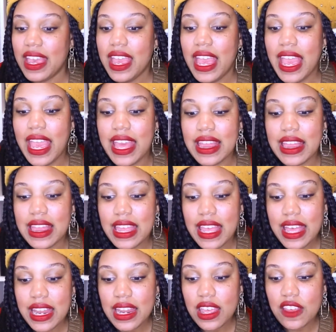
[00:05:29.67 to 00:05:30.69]
And
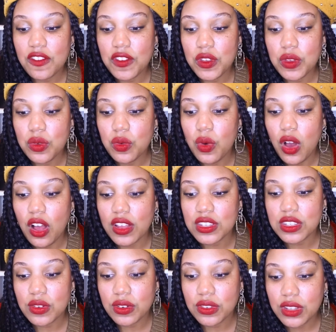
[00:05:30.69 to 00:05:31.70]
then, if you
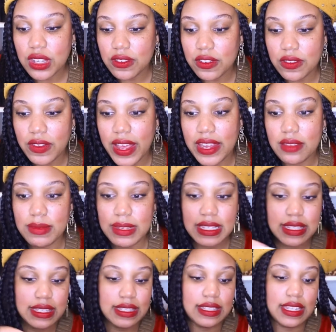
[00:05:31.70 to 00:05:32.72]
also are looking for vitamin
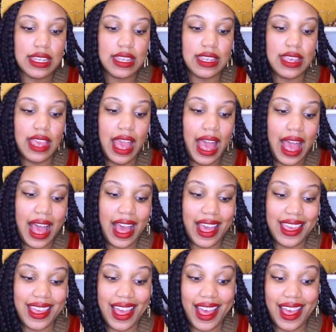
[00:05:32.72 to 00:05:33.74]
C,
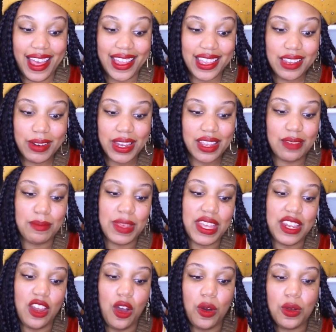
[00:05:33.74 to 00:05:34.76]
I highly
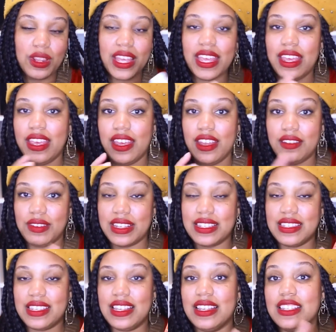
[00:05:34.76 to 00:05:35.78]
recommend Ole
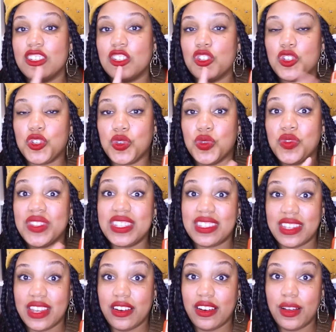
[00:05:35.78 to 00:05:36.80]
Henriksen's Truth
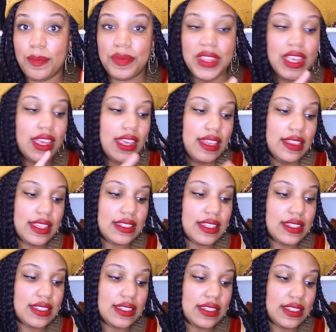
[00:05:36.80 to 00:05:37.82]
Serum. This
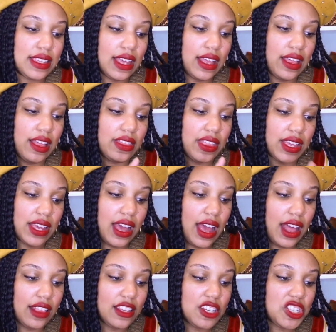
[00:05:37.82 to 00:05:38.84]
is the
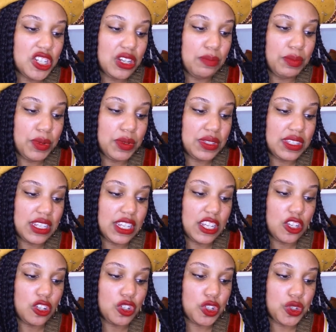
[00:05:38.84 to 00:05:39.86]
collagen
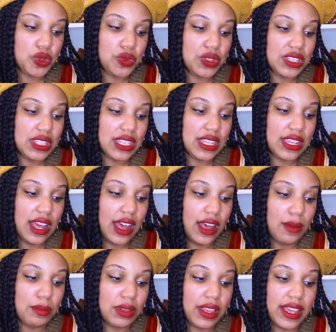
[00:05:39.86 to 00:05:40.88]
boosting True C
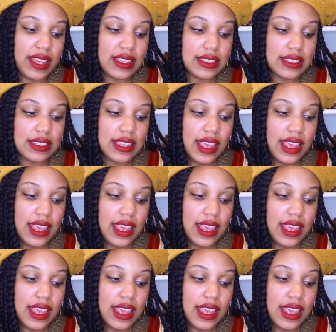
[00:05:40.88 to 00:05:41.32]
complex,